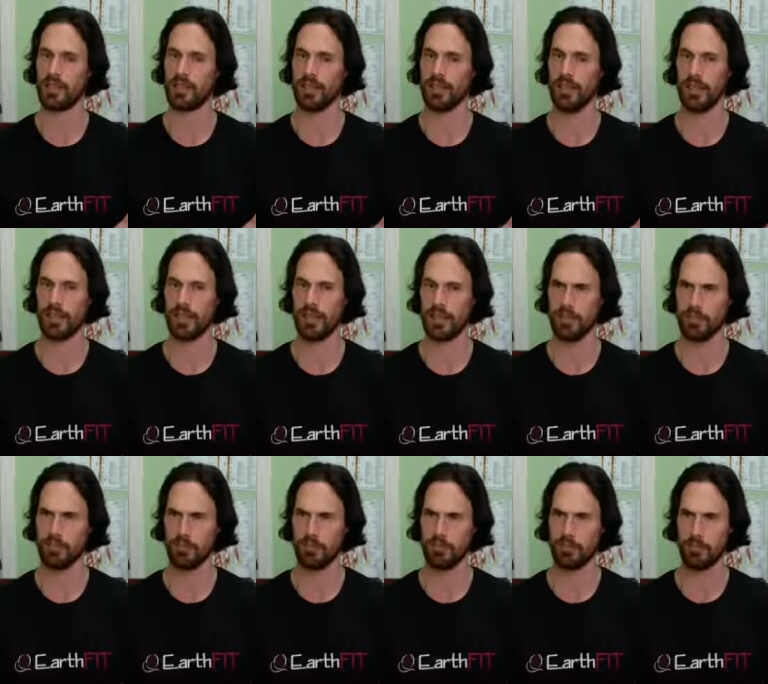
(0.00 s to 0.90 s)
like
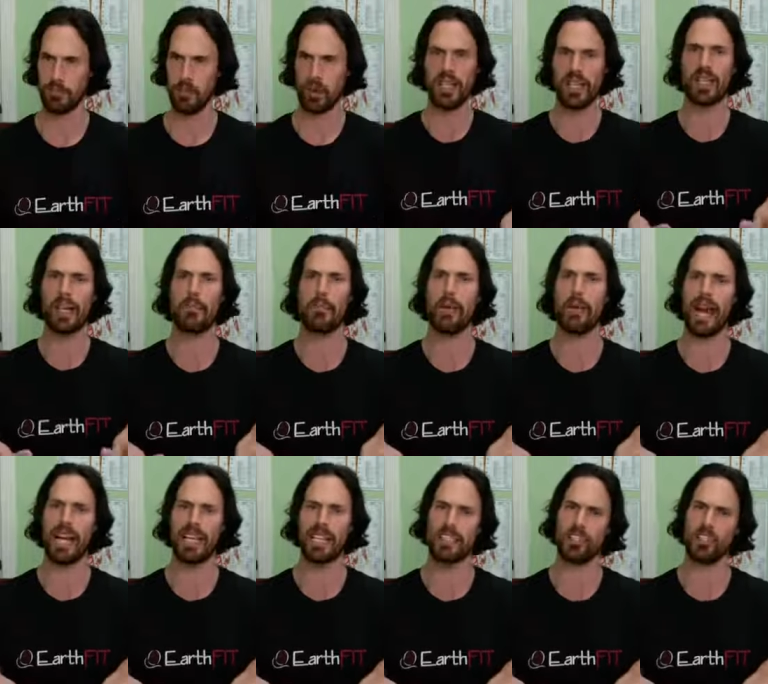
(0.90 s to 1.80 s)
bring them
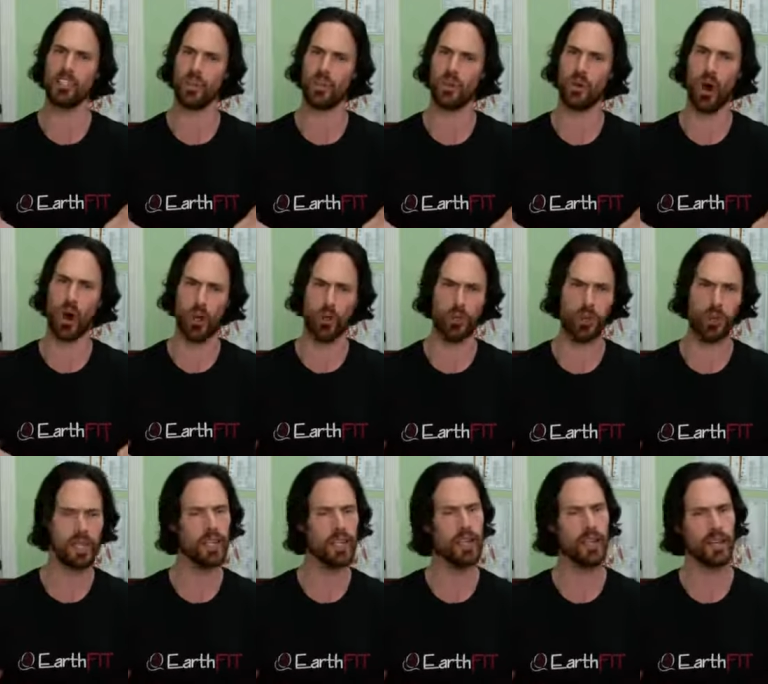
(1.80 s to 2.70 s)
back into
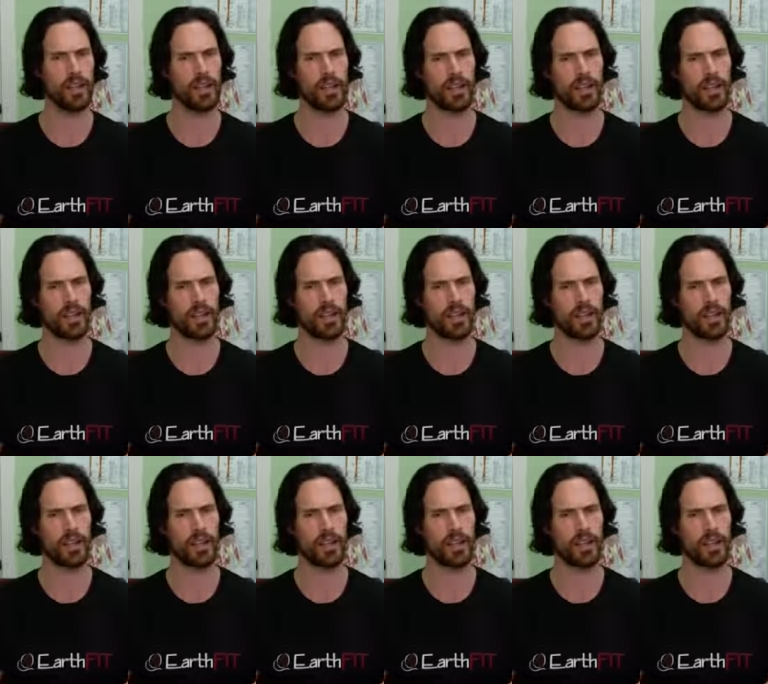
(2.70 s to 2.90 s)
harmony,